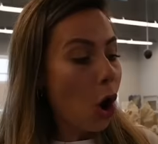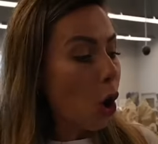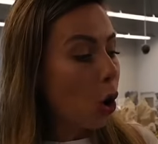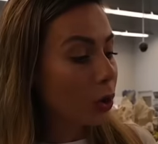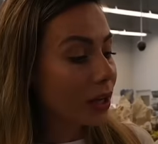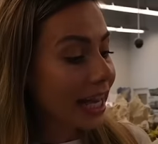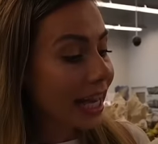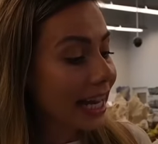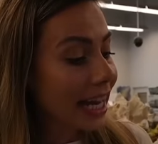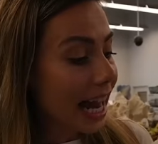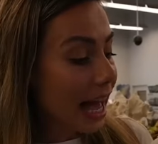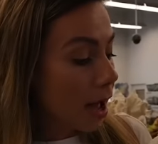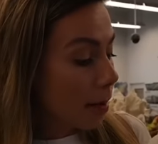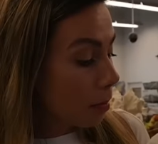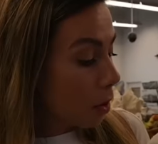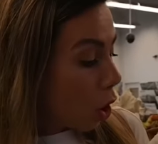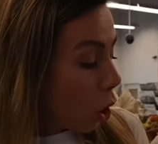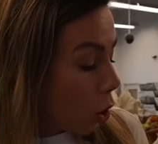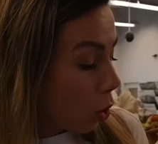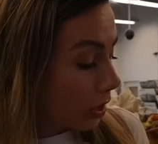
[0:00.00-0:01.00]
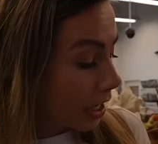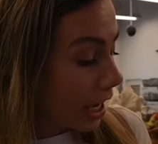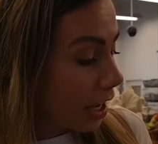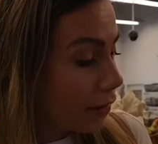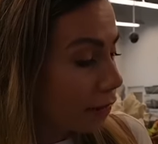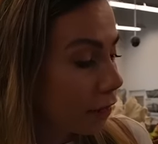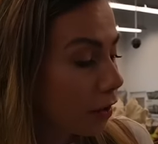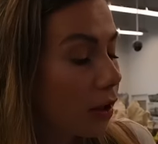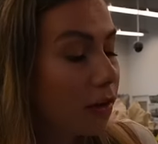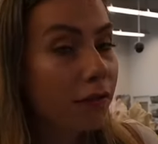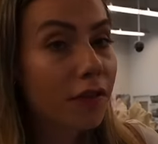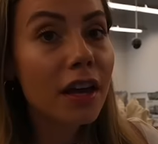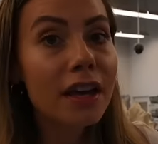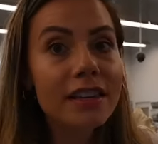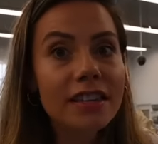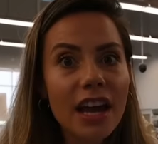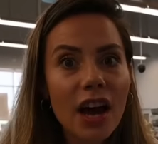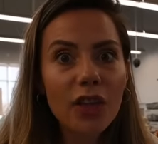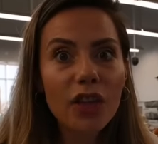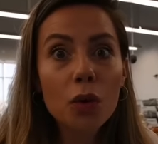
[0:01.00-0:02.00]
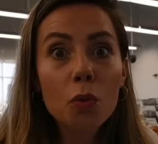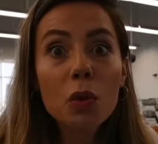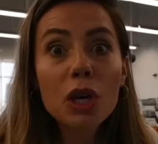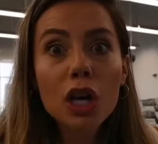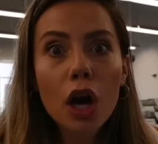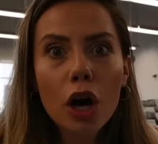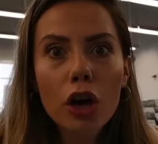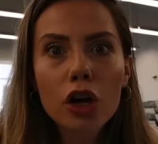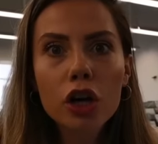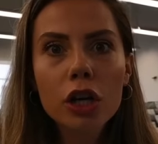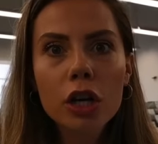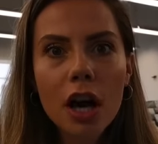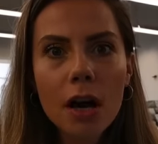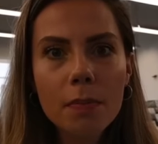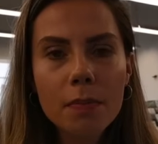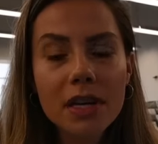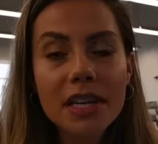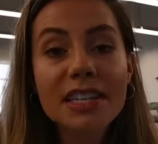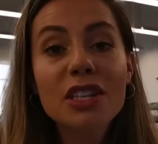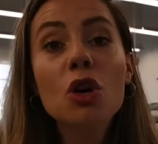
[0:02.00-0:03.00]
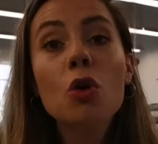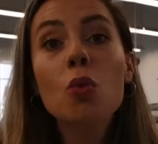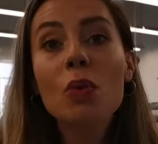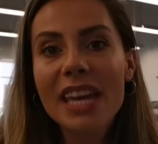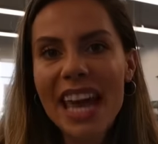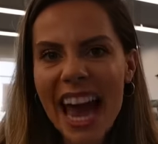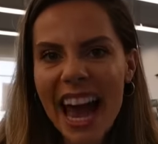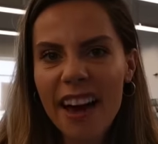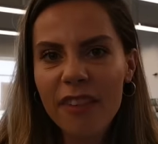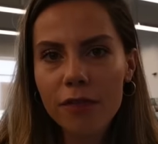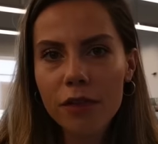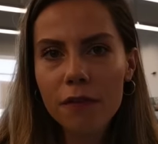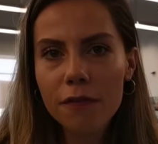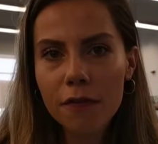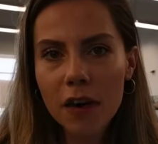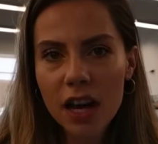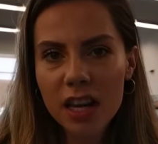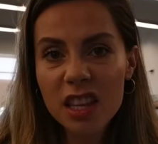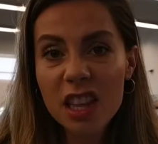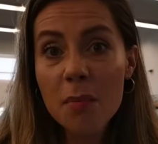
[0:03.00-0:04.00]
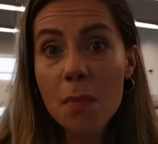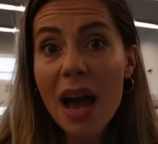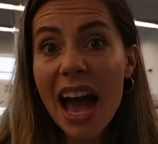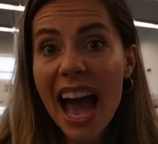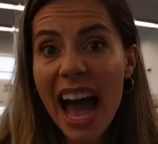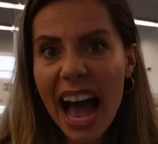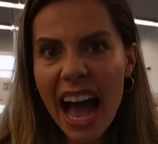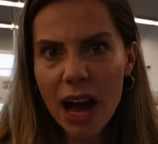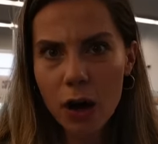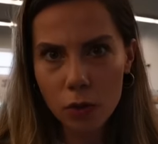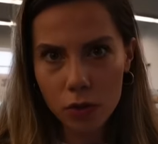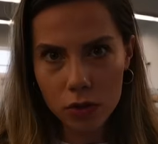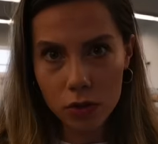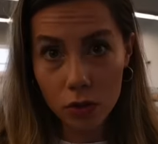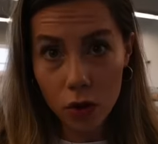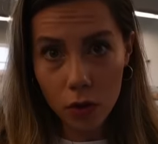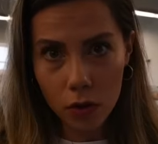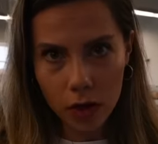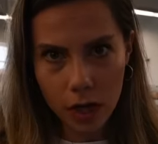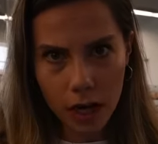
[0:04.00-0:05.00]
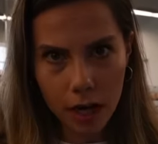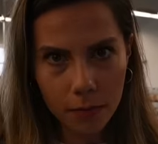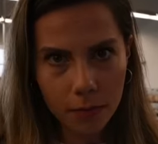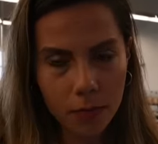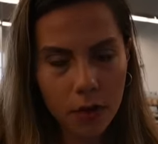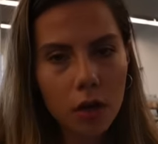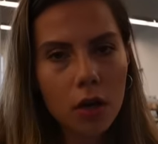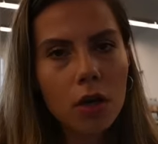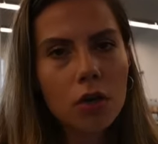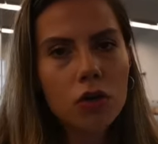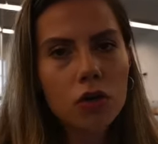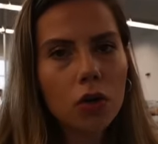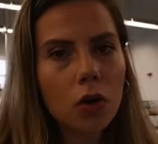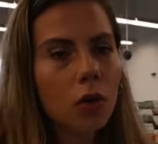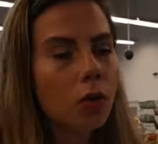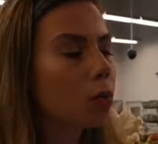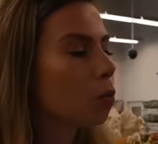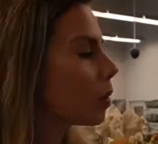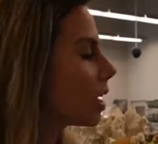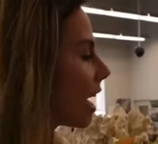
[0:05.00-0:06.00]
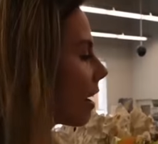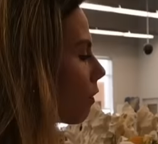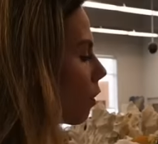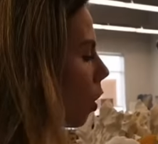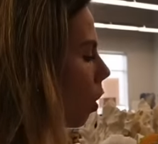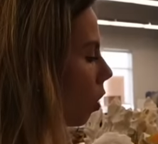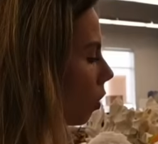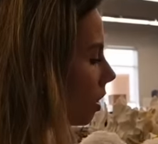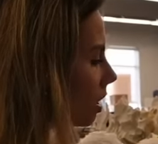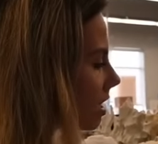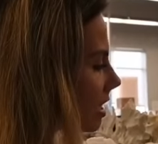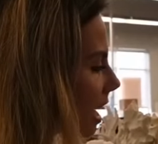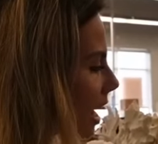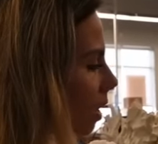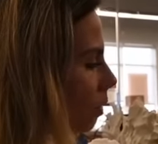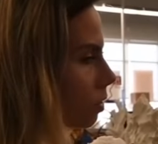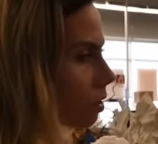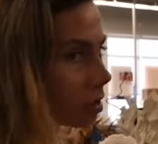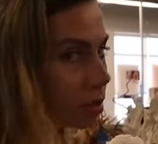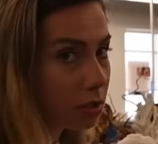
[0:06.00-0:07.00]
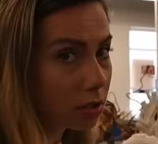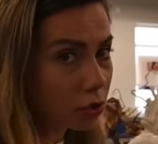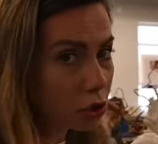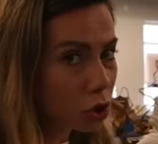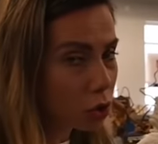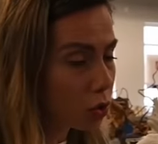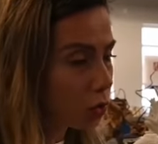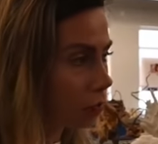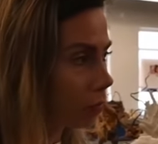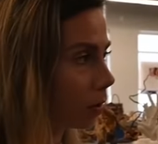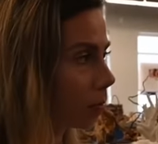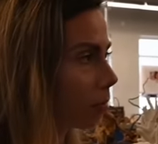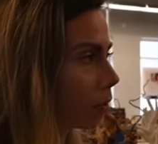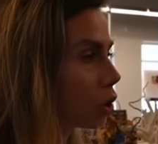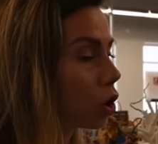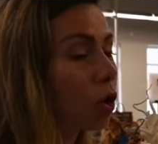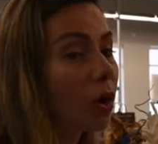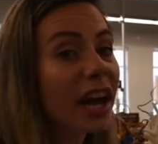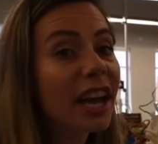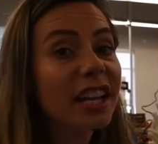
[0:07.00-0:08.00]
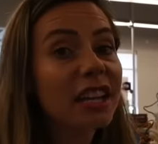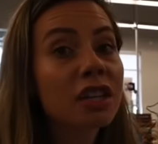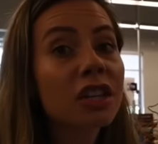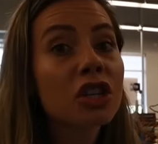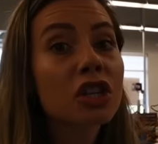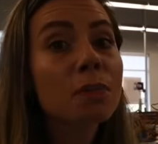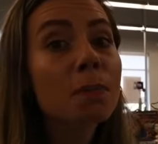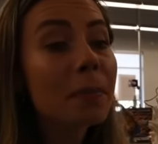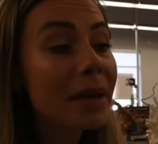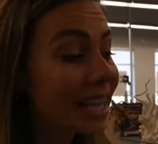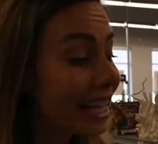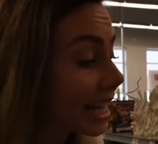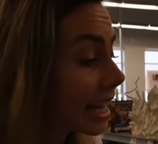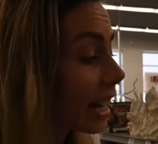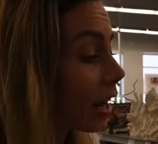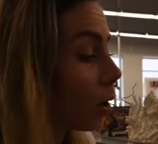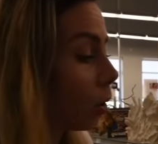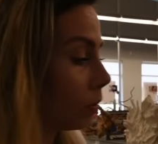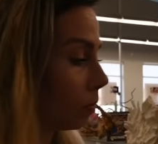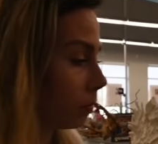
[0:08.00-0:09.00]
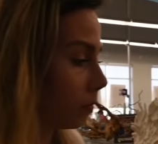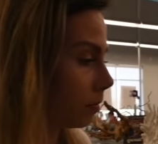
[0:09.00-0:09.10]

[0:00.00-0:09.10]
Okay, Llama, okay, Fluff, now that we got our guppies, we have to find them a house, okay? So we have all these houses to choose from. Go ahead, pick it out.